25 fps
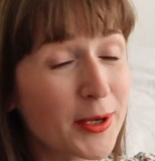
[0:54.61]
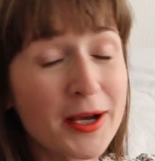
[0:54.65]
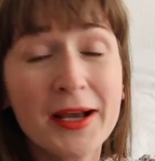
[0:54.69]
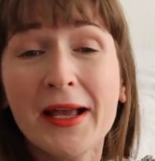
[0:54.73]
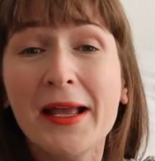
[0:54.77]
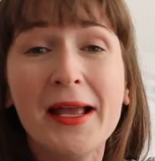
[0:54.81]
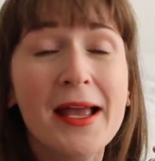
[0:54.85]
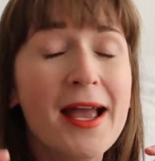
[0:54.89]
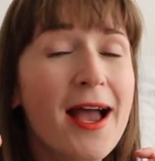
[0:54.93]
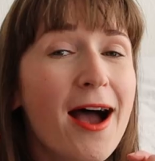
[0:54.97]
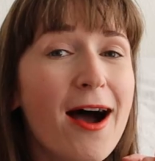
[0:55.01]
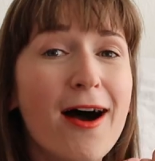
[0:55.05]
But
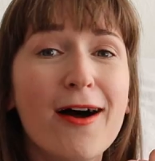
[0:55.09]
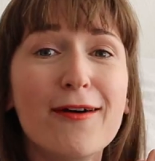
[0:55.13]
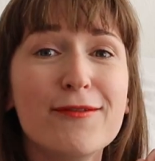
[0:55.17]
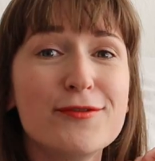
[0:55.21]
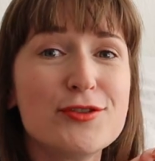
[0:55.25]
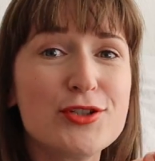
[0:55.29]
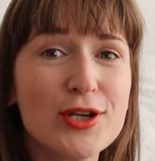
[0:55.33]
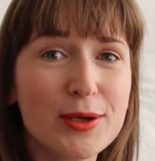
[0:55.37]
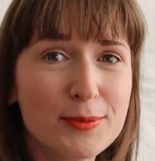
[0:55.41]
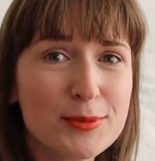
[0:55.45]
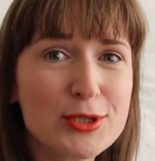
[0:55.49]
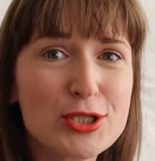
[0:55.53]

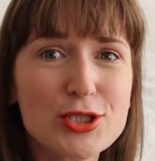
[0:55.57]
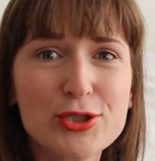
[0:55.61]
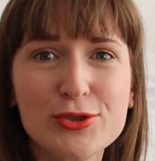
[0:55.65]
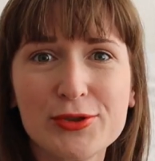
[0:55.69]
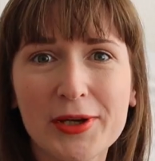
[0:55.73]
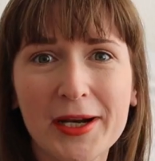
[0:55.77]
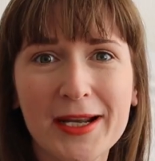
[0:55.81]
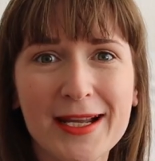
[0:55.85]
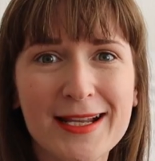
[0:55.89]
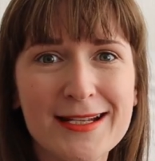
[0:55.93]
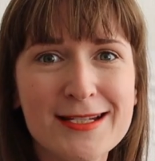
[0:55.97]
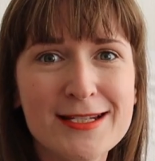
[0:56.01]
I've jumped
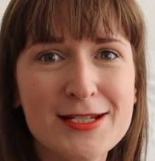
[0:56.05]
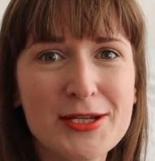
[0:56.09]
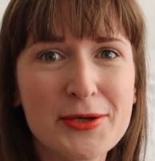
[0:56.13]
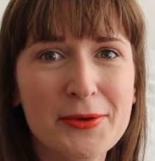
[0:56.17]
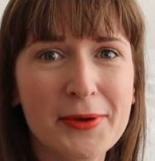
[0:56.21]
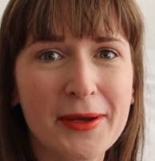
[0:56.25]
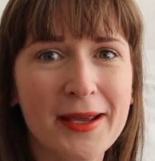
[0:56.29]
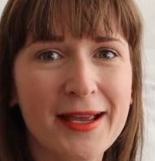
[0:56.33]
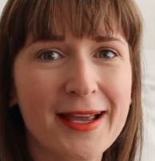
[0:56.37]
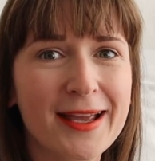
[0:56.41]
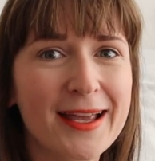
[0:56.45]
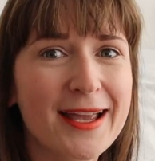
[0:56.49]
straight
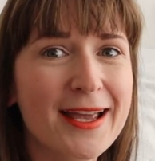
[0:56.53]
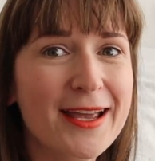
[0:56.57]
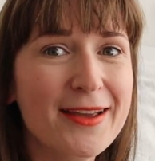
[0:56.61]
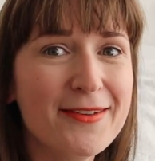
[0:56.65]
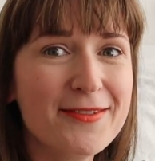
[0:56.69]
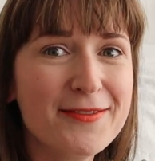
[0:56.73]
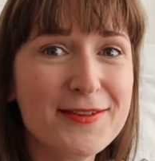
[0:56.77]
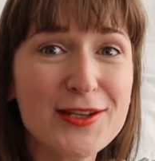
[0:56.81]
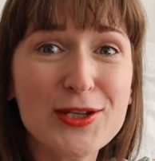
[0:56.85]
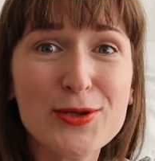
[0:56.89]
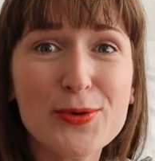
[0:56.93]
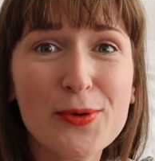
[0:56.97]
into it.
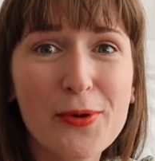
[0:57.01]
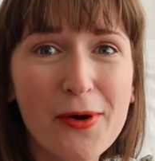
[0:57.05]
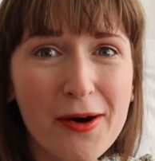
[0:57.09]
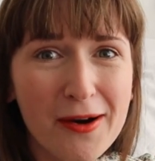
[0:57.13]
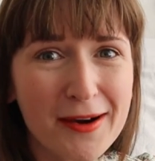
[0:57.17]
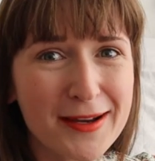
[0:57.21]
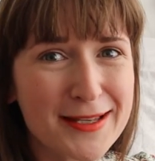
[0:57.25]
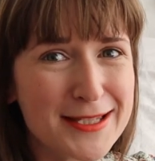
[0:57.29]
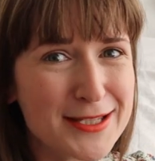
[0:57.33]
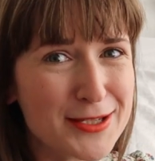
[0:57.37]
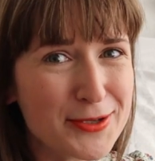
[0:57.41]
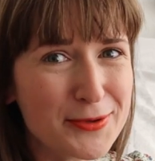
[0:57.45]
If you
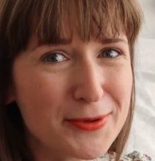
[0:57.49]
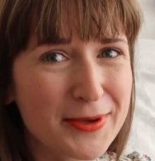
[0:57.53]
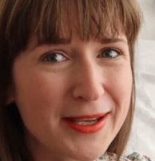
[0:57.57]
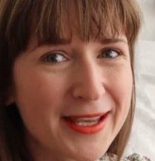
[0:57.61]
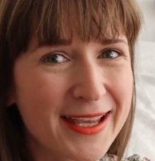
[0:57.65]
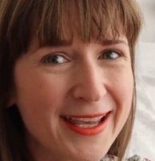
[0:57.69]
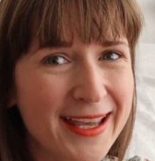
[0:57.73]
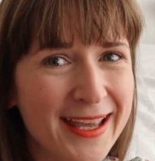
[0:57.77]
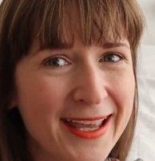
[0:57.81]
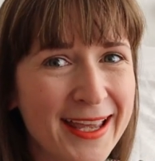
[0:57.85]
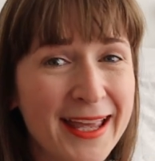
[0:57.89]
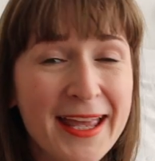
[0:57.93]
are new
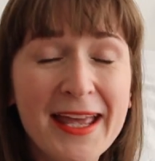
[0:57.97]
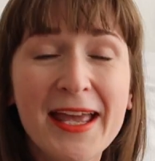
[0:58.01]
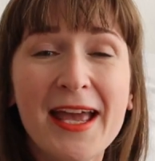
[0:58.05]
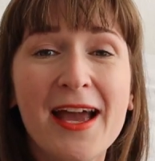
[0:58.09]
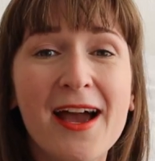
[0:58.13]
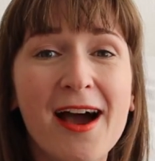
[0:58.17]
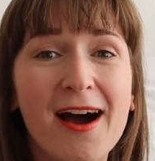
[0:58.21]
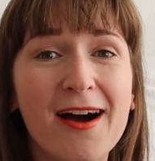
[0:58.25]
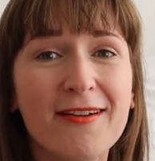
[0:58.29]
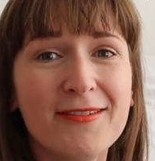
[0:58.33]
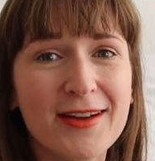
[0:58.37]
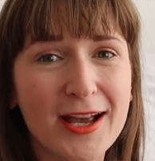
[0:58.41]
here,
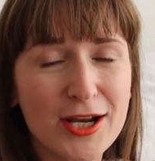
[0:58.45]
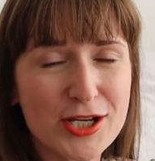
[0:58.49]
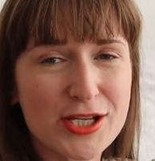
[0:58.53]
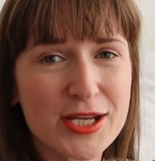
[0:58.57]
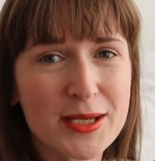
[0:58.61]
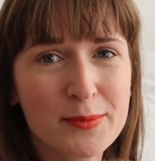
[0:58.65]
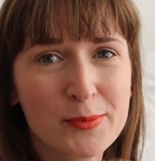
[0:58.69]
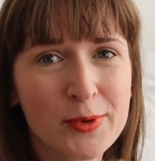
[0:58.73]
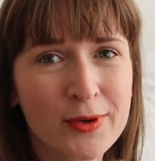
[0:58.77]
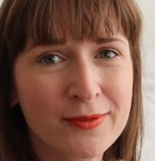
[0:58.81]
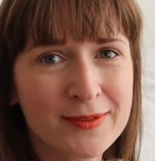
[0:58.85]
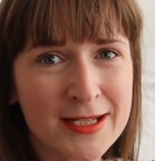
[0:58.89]
I've
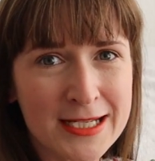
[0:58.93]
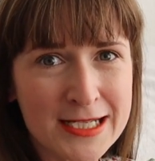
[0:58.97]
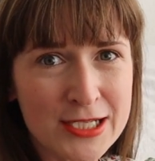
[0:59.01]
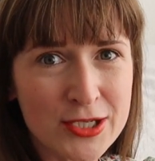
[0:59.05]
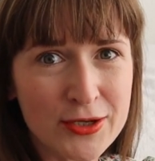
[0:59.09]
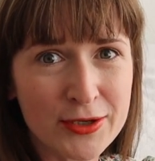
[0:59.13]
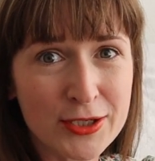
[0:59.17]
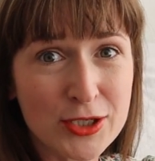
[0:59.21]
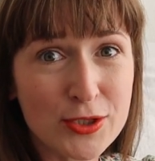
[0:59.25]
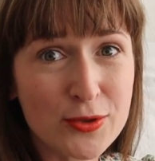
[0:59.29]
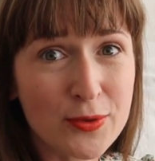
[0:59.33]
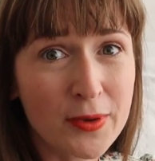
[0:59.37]
actually moved
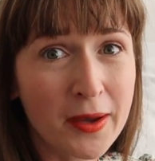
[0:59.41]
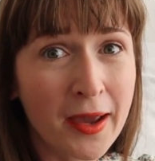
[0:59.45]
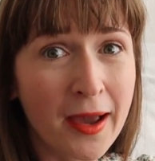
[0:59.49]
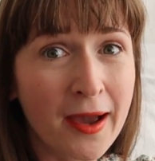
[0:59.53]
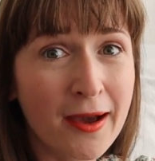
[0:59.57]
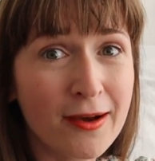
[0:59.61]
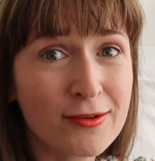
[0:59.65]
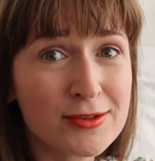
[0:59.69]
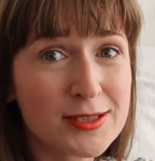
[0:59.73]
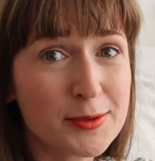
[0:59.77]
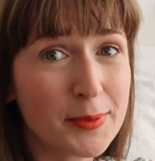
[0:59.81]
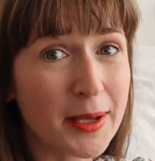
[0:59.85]
into a new
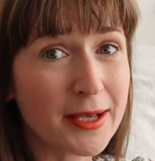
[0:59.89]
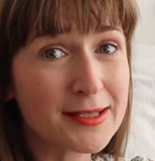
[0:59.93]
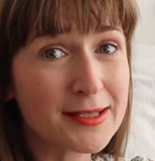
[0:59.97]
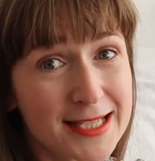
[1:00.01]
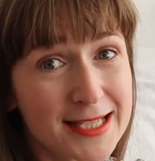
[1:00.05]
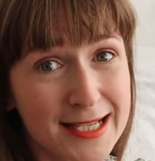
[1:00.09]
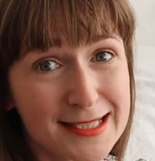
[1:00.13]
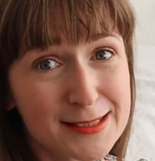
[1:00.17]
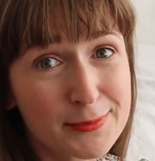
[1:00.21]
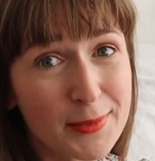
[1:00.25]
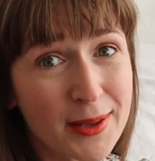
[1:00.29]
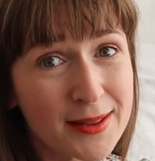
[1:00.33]
house
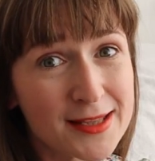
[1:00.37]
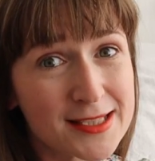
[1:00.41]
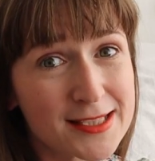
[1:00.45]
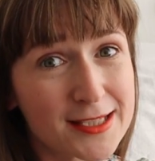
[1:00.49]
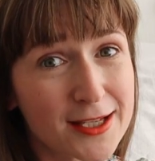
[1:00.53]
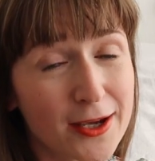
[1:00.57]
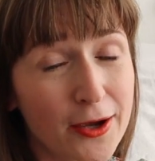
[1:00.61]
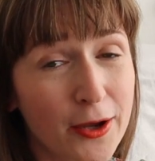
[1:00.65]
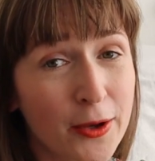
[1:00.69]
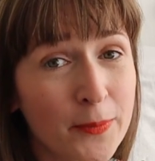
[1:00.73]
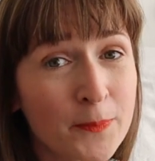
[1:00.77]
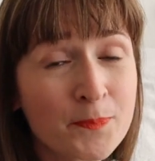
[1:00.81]
6 months
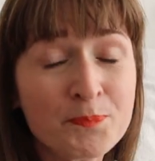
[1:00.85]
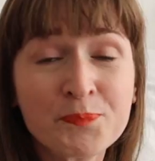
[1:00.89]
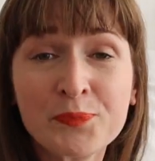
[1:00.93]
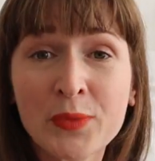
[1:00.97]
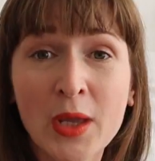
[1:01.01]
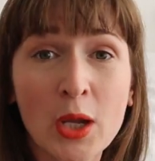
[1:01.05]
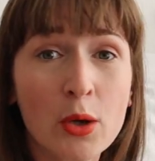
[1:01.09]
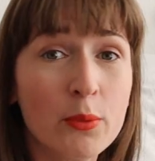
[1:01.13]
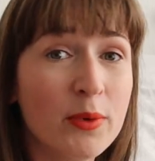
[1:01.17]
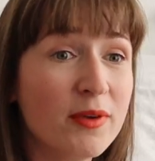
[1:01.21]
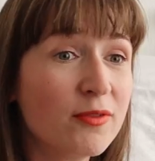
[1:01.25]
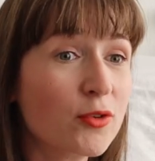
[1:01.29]
ago.
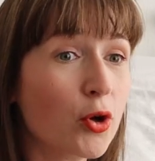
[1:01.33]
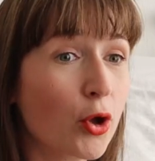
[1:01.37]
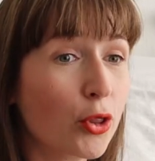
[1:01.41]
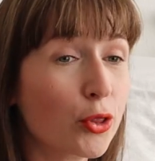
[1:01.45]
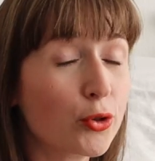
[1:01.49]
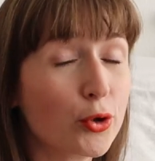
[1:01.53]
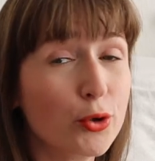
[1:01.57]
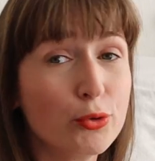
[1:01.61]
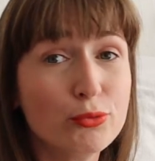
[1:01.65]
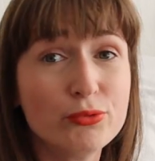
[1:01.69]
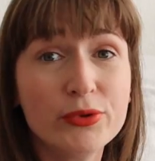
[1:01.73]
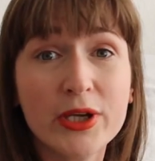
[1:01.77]
We've
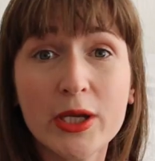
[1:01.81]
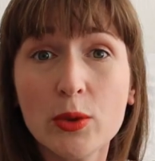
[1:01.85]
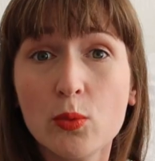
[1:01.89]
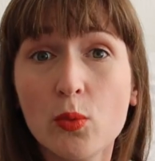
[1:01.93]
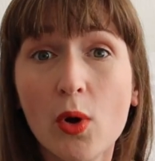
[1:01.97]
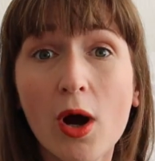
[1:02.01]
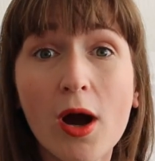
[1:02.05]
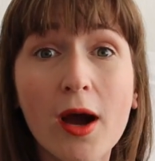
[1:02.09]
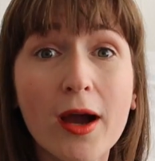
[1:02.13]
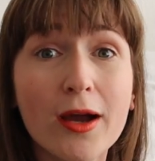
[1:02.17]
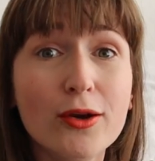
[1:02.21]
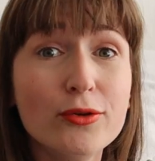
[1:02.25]
gone through
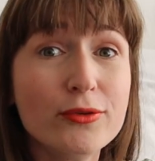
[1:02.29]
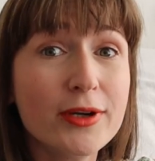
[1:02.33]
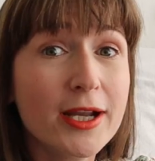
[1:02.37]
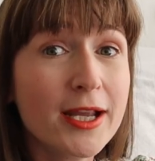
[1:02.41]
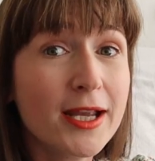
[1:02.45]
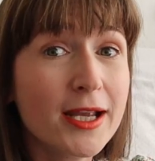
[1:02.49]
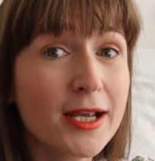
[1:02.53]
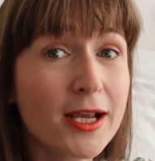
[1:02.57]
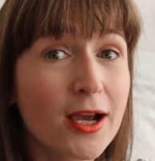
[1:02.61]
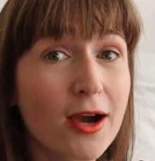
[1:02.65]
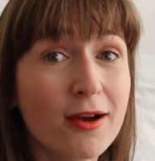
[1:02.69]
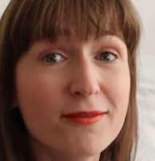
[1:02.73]

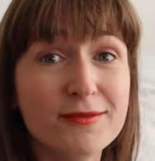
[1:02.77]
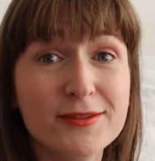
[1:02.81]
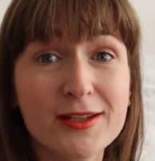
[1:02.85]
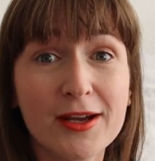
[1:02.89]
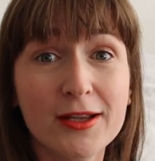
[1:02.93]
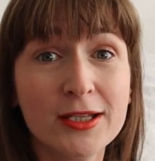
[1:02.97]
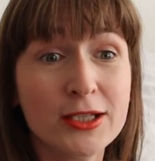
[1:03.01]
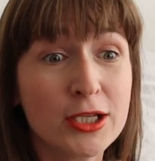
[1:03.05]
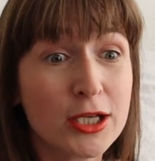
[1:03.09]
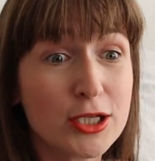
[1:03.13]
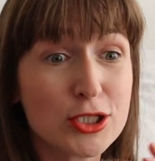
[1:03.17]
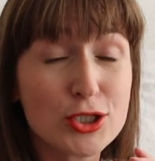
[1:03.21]
rewiring. I've
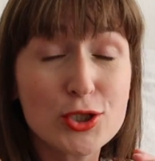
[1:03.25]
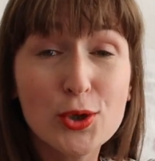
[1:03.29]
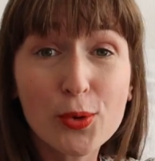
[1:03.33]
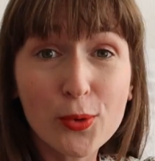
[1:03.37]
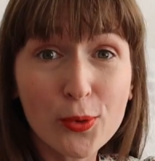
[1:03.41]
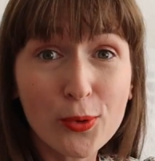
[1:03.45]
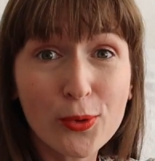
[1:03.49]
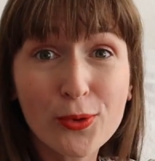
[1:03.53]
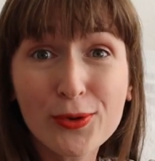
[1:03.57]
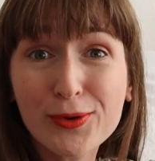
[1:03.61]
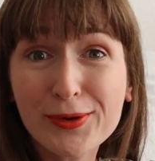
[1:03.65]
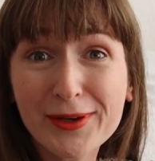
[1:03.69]
done a
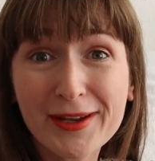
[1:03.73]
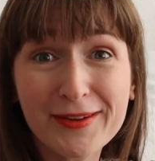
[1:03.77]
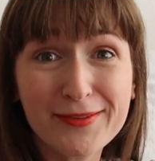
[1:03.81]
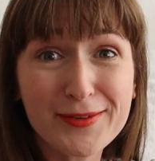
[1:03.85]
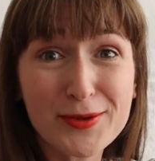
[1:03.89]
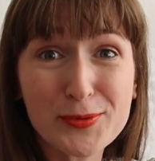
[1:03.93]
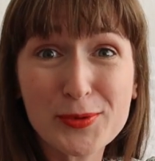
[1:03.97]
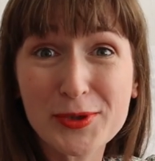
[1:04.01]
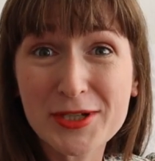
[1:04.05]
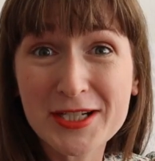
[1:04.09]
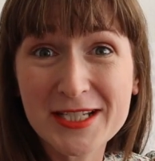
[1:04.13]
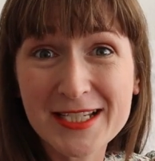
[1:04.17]
tour
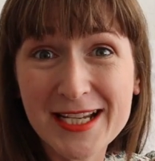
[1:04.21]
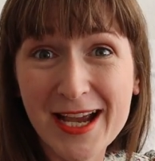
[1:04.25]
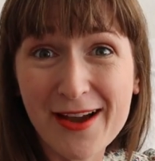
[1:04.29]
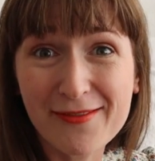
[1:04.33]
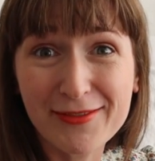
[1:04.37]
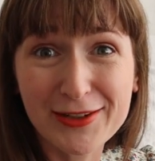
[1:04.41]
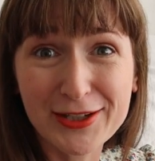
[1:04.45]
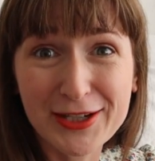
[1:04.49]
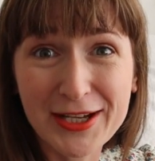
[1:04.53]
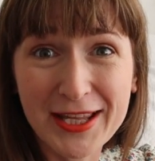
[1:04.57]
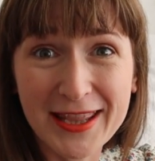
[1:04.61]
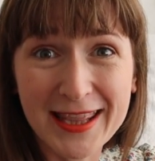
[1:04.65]
if you wanted to
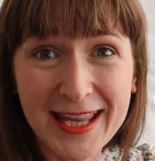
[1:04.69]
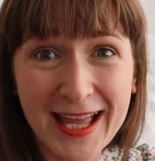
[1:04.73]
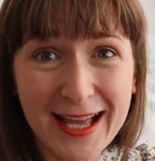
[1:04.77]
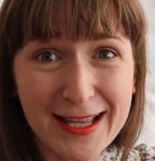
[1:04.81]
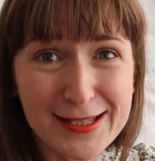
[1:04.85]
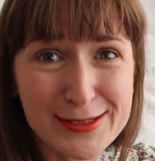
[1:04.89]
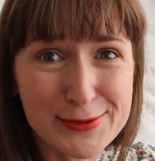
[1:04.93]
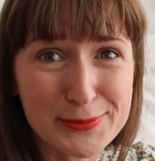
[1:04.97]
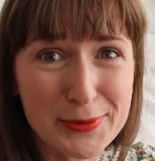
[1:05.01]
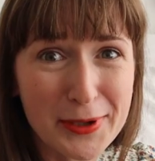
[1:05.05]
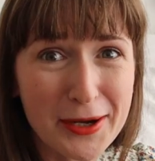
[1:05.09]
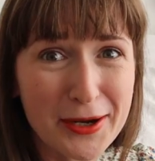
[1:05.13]
have a look at
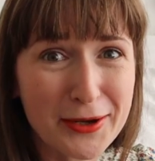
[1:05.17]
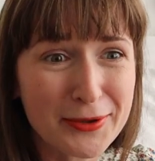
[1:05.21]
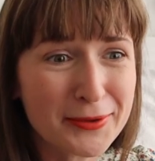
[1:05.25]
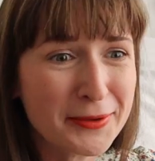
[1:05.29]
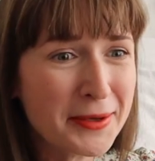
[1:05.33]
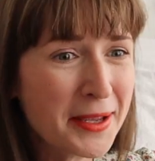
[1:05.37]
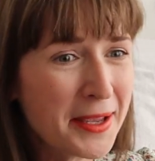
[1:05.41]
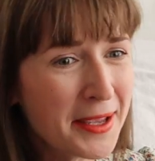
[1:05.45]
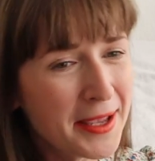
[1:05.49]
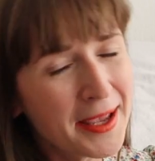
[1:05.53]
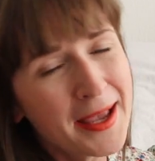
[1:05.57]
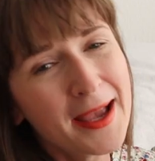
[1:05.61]
that as well.